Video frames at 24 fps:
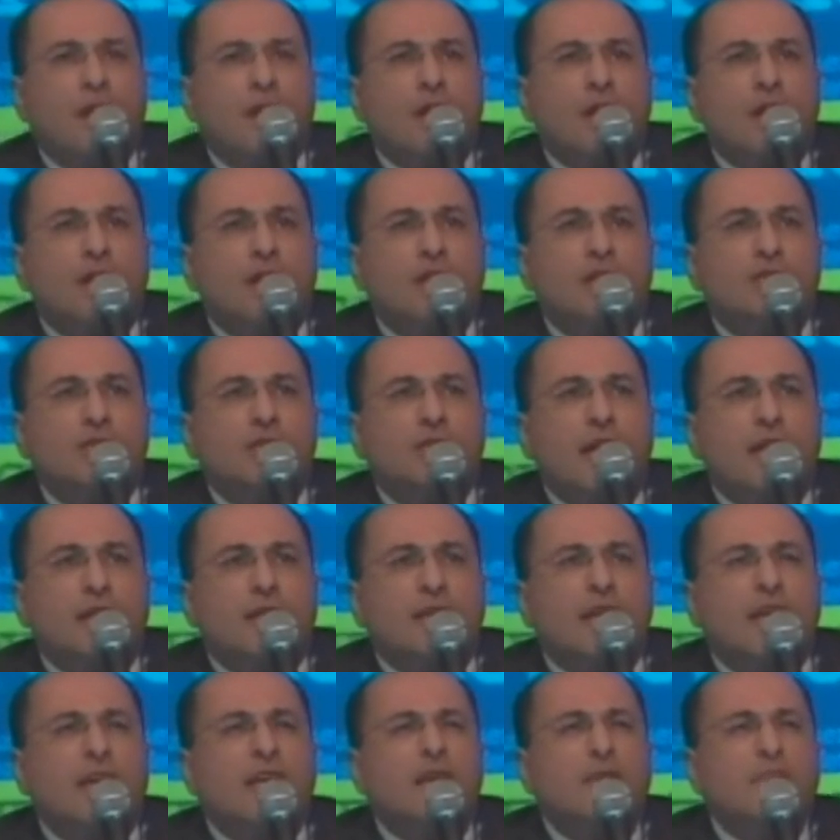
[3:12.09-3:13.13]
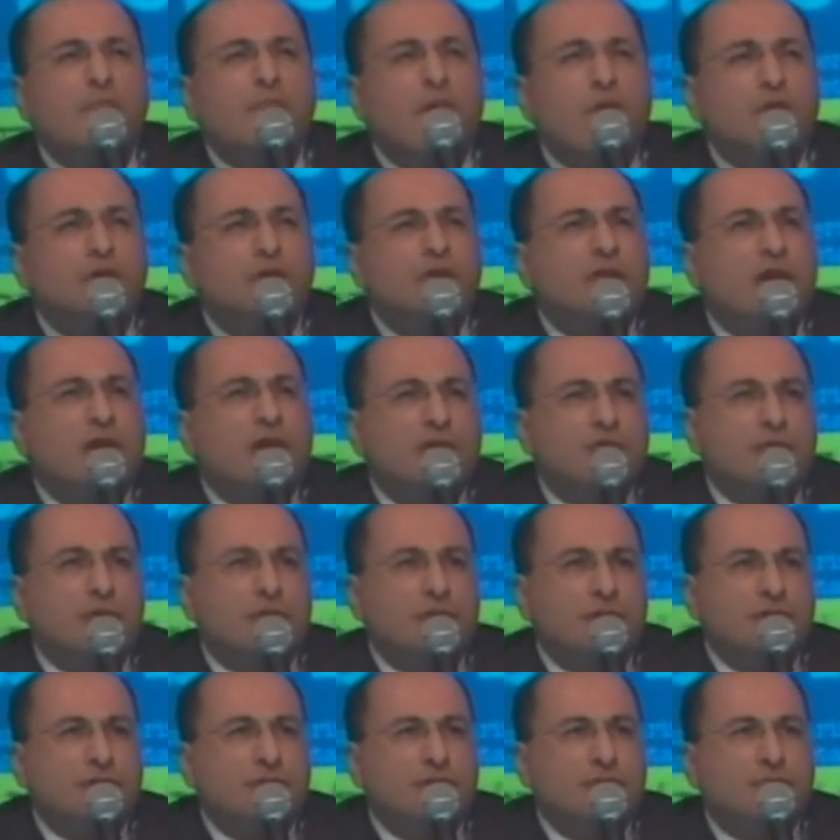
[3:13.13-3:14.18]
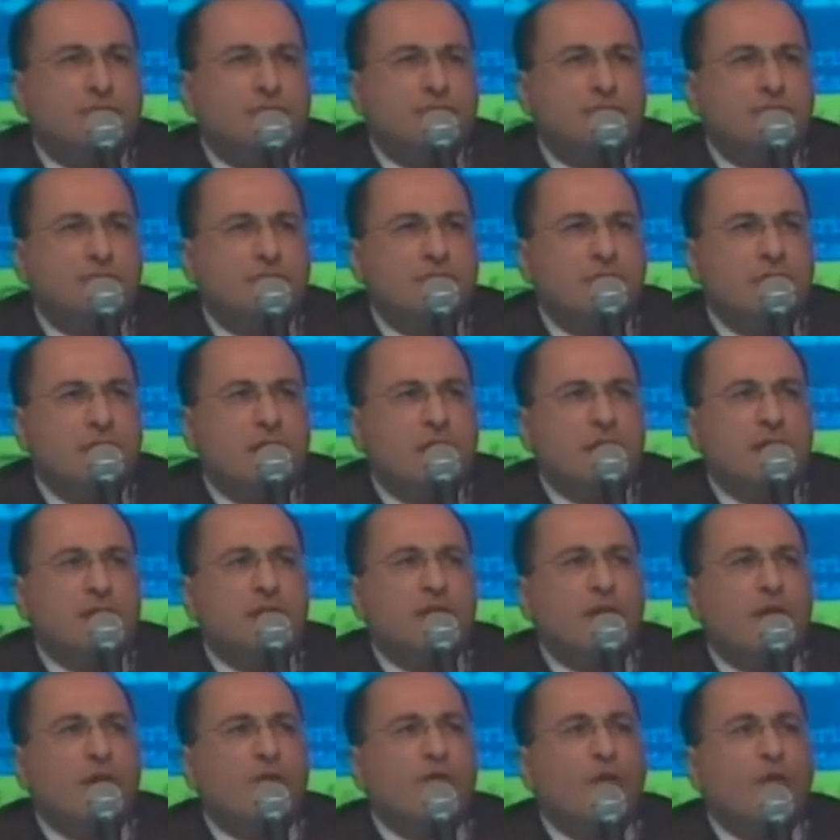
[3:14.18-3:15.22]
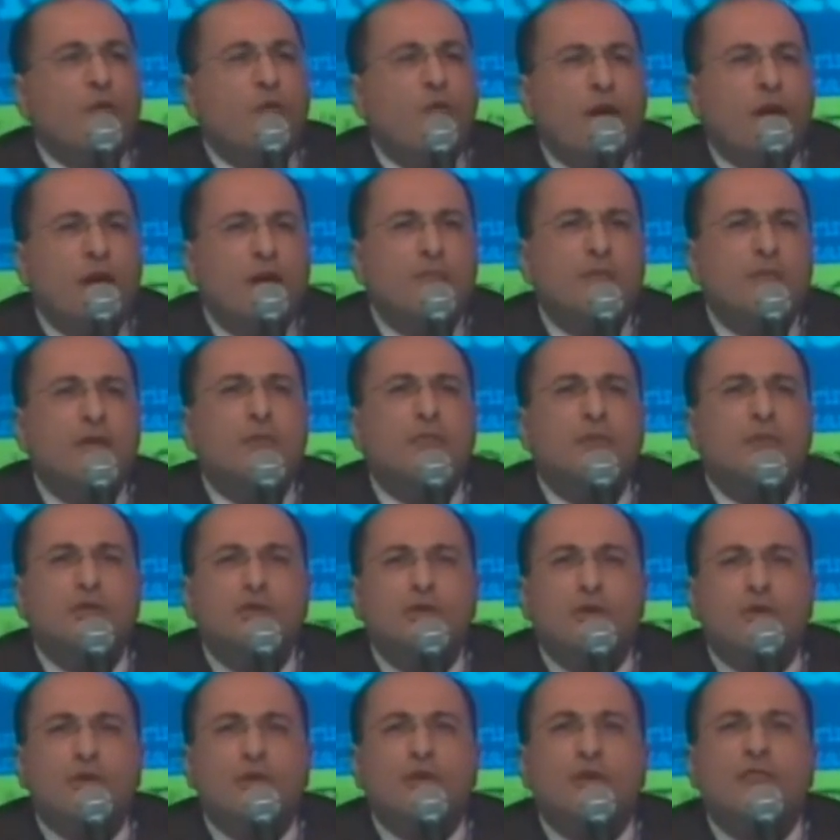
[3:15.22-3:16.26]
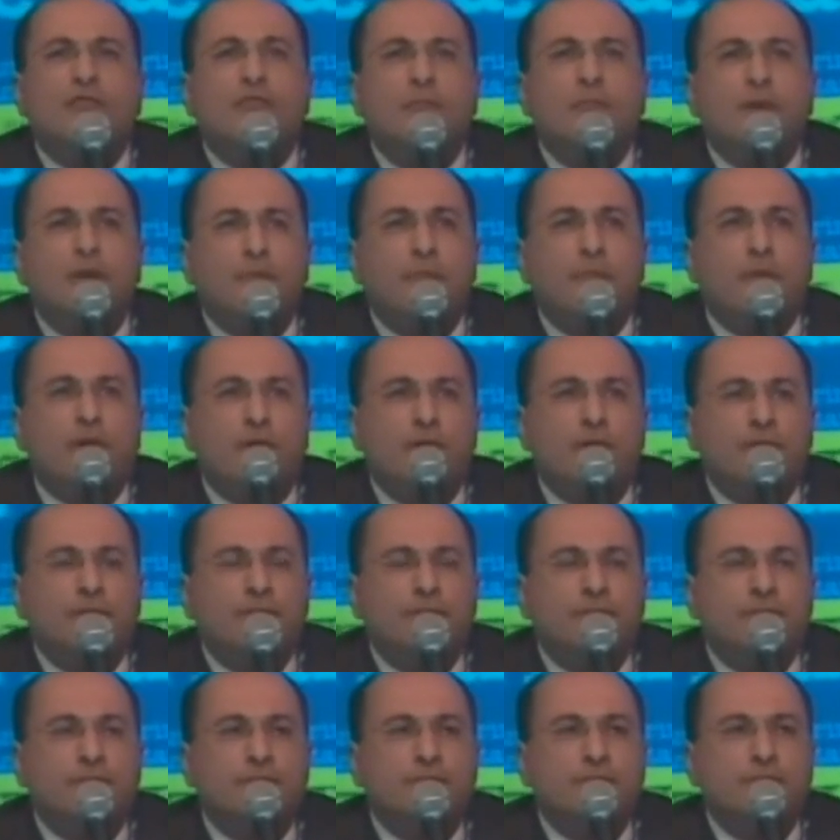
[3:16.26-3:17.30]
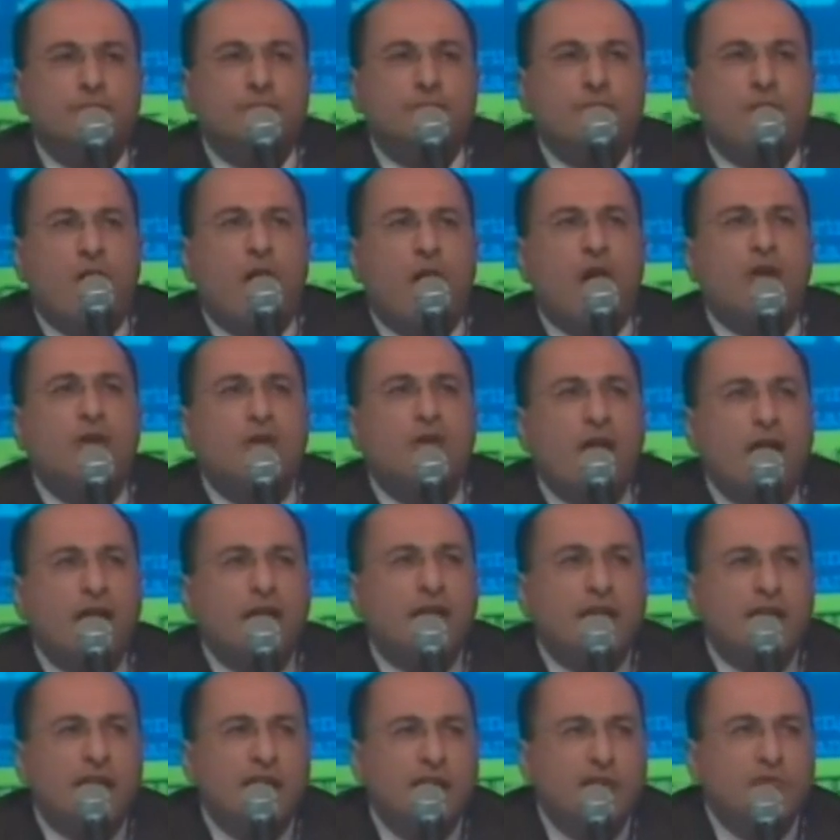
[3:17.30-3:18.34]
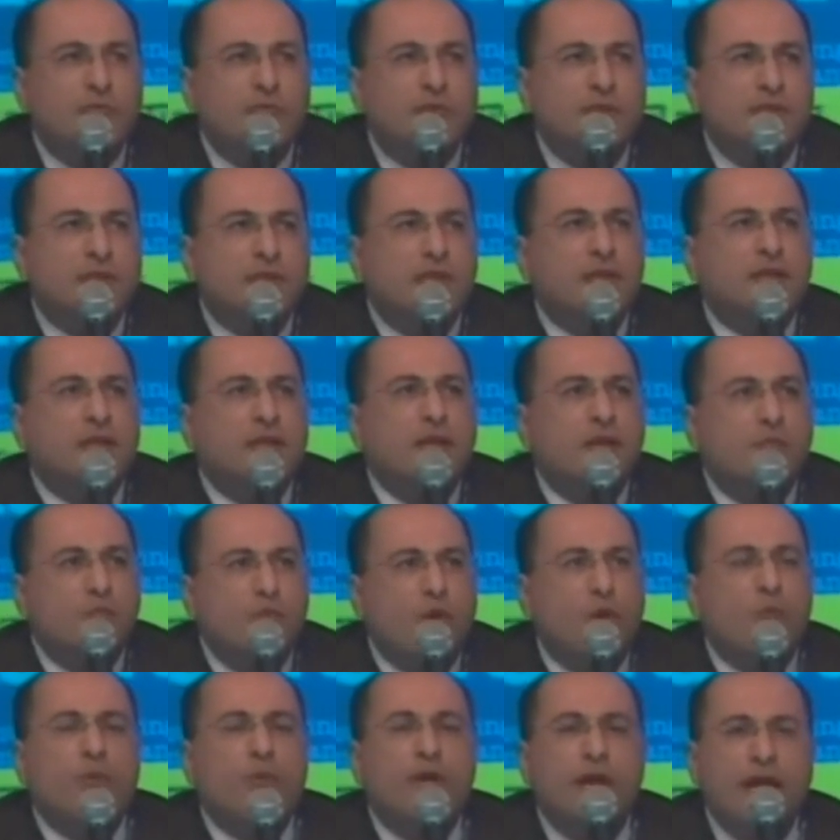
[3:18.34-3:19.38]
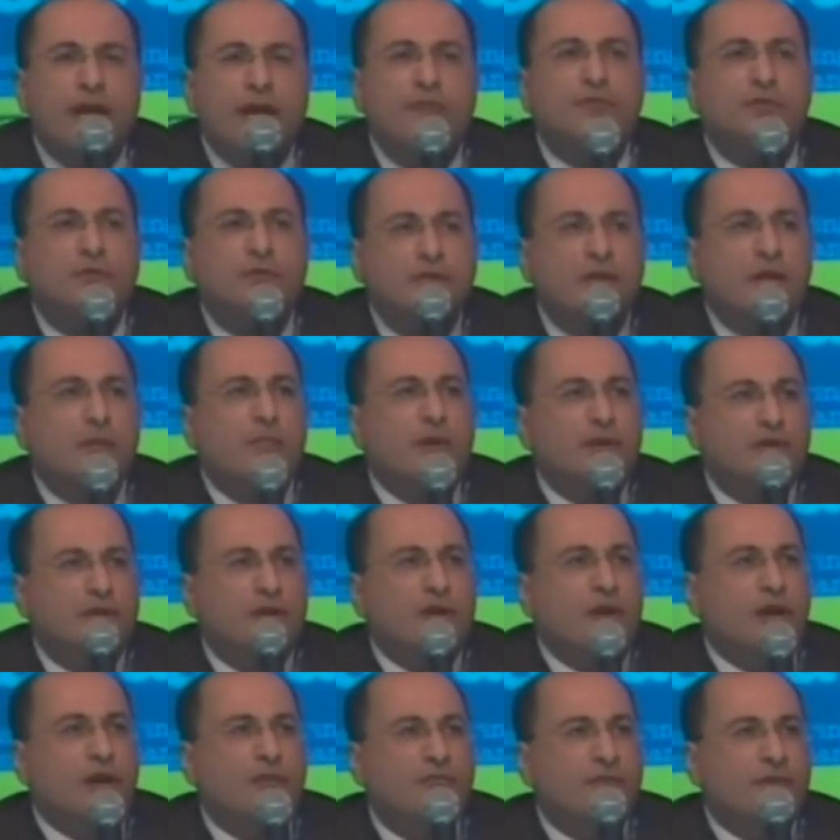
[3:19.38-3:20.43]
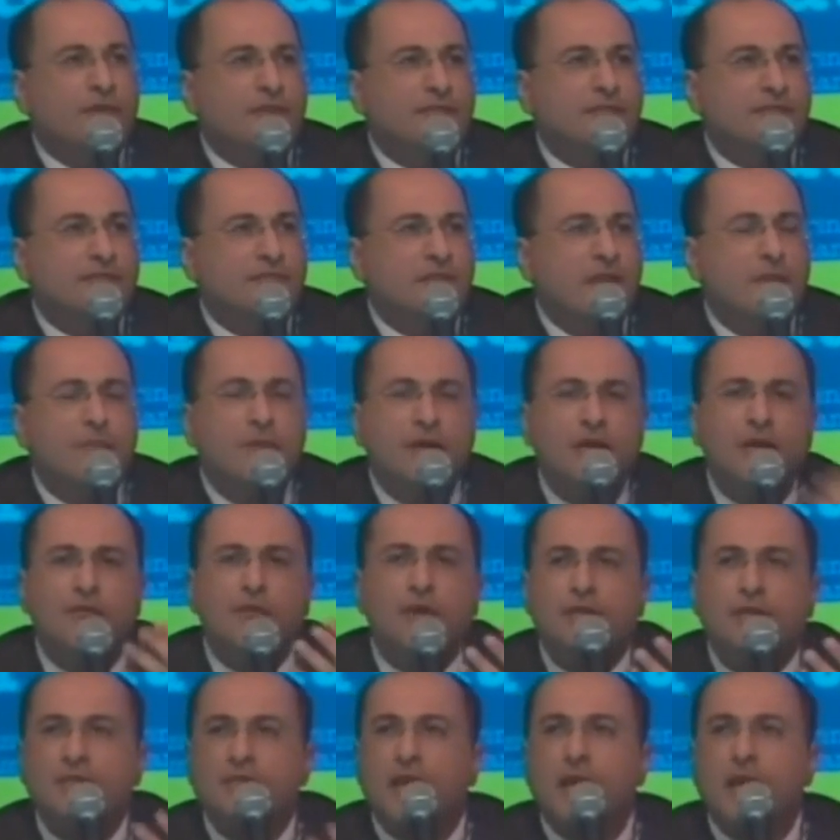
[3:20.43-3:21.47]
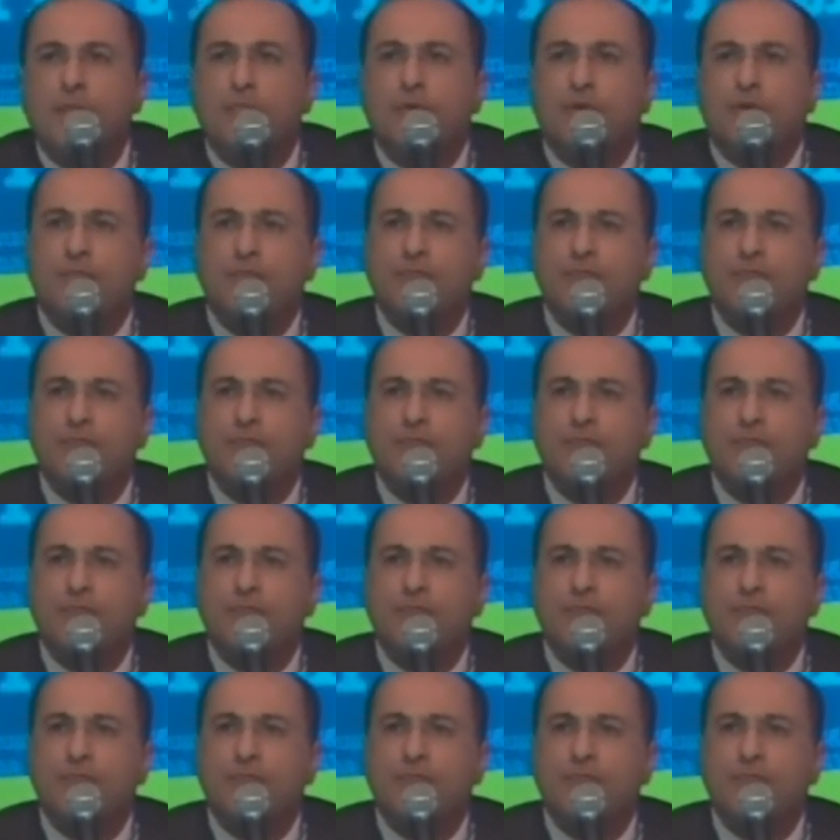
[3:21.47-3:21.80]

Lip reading: is that in most countries, the overwhelming majority of people are not interested in what we have to say about the conflict. Let me give you an example.